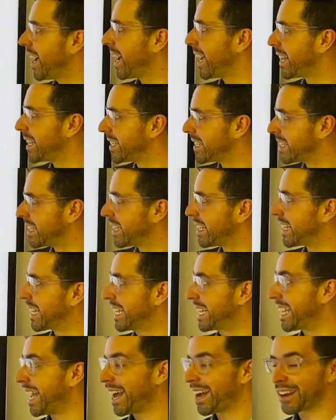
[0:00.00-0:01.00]
And uh,
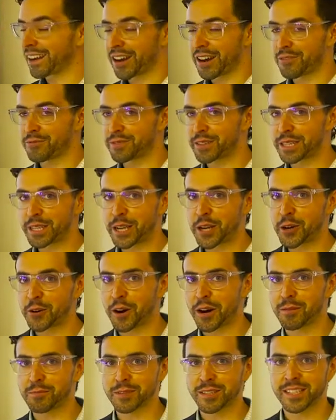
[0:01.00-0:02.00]
yeah, a really
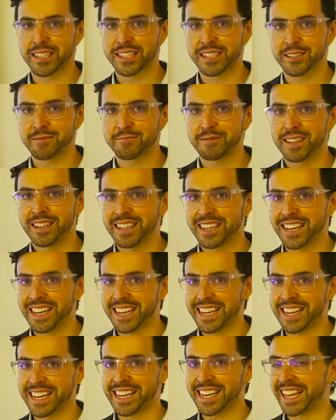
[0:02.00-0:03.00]
incredible system
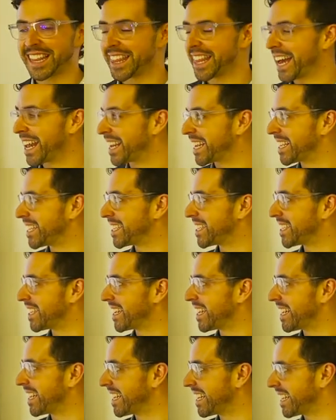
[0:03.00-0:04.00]
uh, that is,
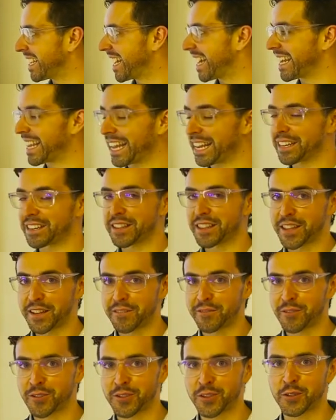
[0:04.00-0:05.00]
uh, again, the
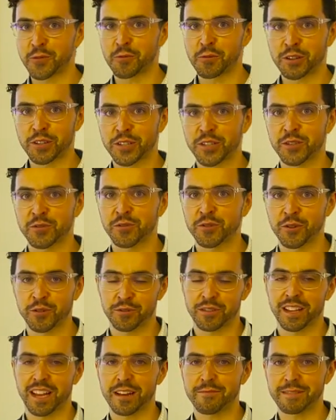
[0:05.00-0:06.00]
first in the world to
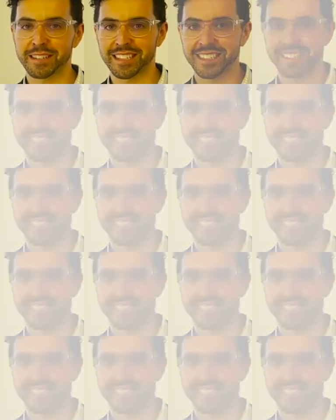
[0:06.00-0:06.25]
cold climate.